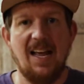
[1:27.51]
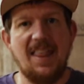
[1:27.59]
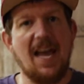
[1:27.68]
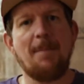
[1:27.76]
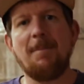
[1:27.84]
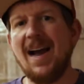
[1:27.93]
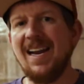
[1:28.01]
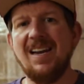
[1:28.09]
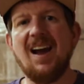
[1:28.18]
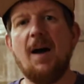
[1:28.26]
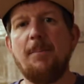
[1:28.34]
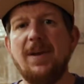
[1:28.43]
that might
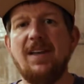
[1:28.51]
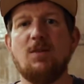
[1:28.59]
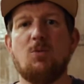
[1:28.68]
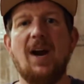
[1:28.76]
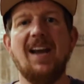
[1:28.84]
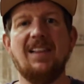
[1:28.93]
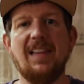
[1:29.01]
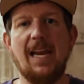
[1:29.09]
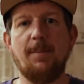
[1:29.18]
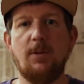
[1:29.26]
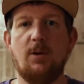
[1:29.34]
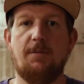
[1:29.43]
not be the right
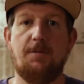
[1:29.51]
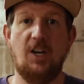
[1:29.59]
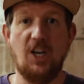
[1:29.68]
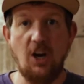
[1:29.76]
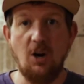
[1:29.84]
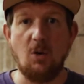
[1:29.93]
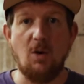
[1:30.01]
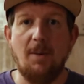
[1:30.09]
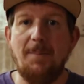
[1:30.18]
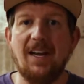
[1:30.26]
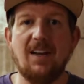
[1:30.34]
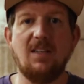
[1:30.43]
labeler for you,
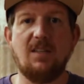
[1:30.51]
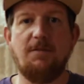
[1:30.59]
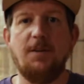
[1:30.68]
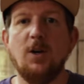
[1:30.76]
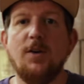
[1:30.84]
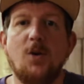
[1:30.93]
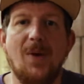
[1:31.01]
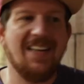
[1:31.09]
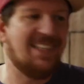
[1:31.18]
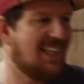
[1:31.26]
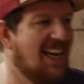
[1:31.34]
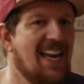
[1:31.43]
because if you're doing
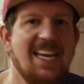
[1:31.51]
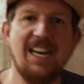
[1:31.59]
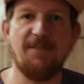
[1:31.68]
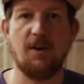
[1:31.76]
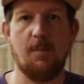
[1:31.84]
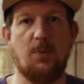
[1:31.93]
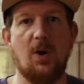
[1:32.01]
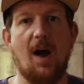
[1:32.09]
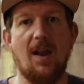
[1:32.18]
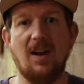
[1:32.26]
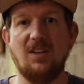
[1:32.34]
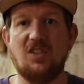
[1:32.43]
10 different
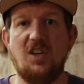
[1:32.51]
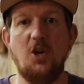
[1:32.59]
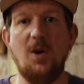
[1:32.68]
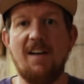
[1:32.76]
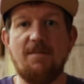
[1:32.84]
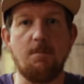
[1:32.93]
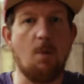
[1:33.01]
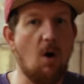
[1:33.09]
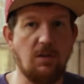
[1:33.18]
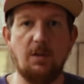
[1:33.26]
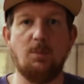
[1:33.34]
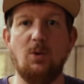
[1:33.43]
products and you have
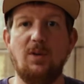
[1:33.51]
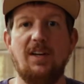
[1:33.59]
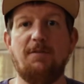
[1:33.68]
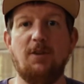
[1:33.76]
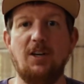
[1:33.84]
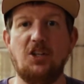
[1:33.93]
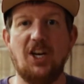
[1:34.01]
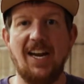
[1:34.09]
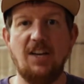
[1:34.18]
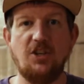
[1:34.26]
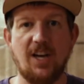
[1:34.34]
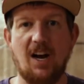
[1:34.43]
multiple different
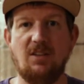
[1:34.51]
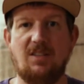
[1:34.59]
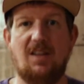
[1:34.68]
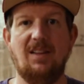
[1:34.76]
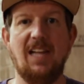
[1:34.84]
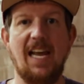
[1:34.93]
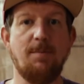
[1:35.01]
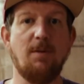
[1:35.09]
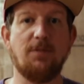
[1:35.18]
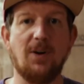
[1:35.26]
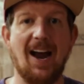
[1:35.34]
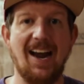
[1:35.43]
changeouts on label
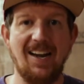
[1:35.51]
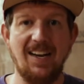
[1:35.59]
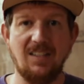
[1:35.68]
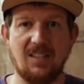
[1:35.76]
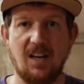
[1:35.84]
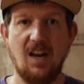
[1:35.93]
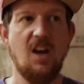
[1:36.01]
varieties,